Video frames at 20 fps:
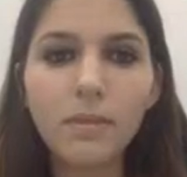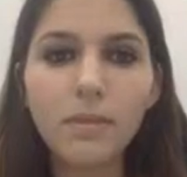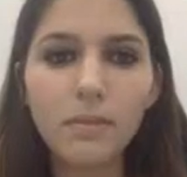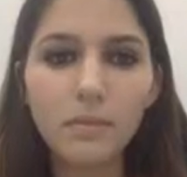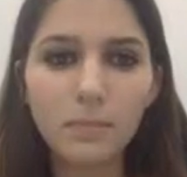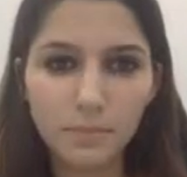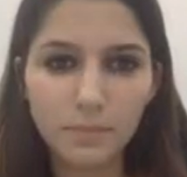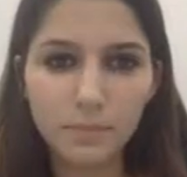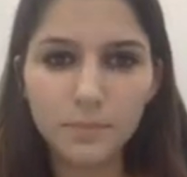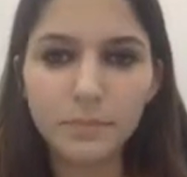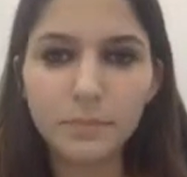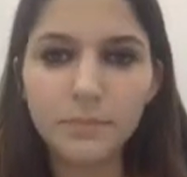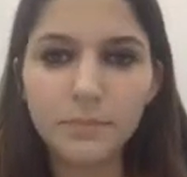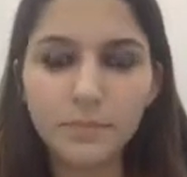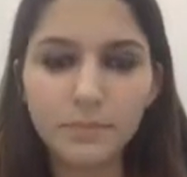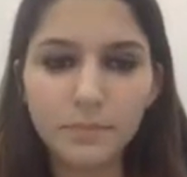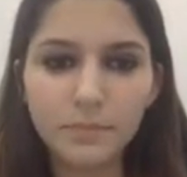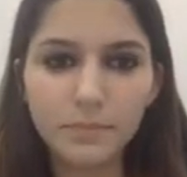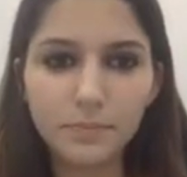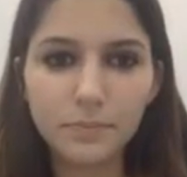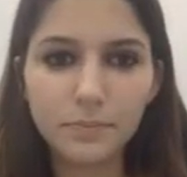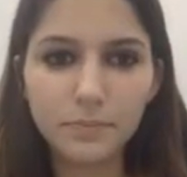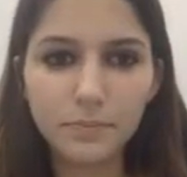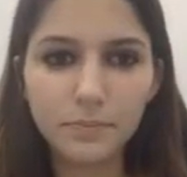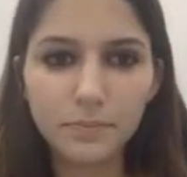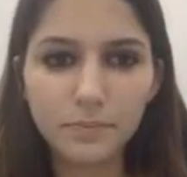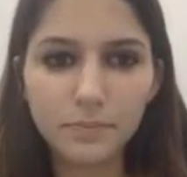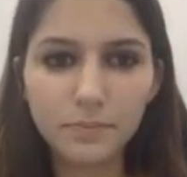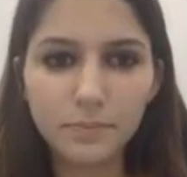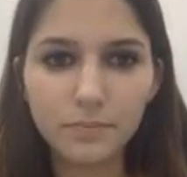
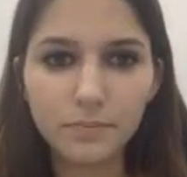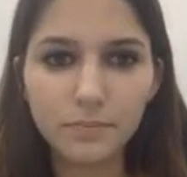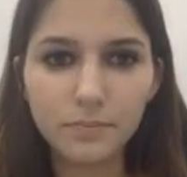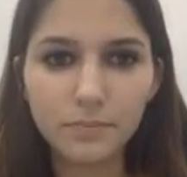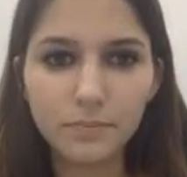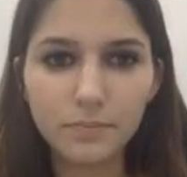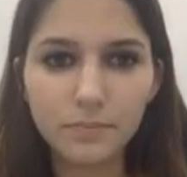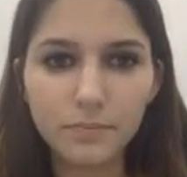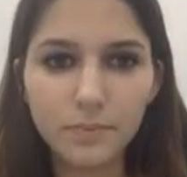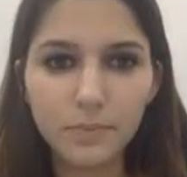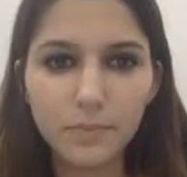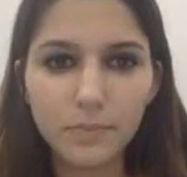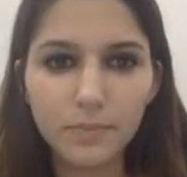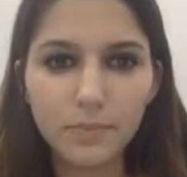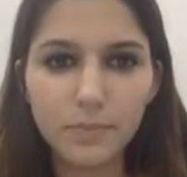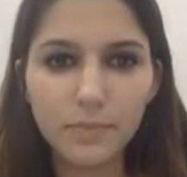This person isn't speaking.